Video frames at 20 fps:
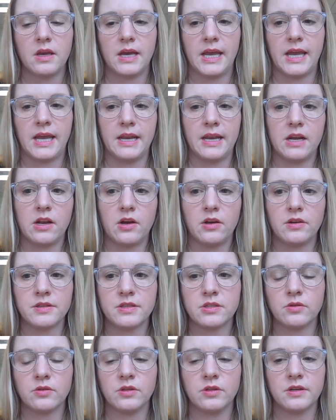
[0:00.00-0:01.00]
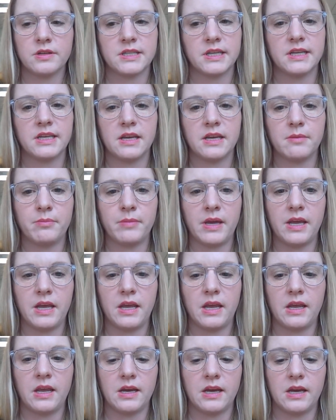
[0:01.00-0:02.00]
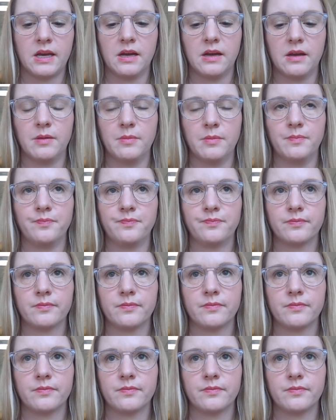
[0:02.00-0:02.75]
And it also looks like it may um,